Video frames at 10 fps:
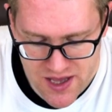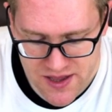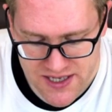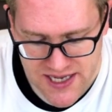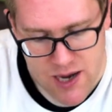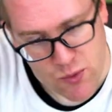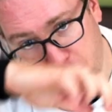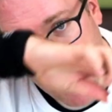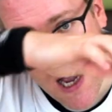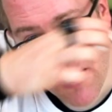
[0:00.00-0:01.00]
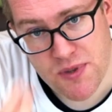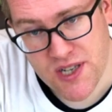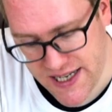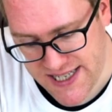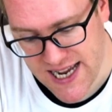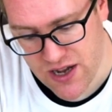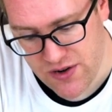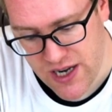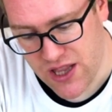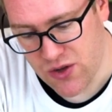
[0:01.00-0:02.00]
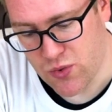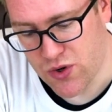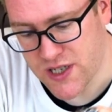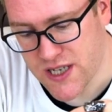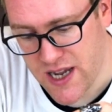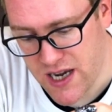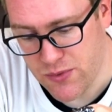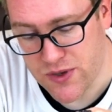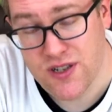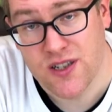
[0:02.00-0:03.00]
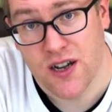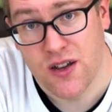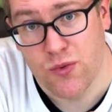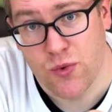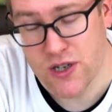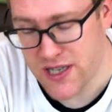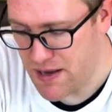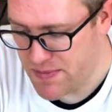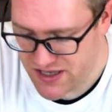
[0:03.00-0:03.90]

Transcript: This cap will be upside down in the water and it will suck the water up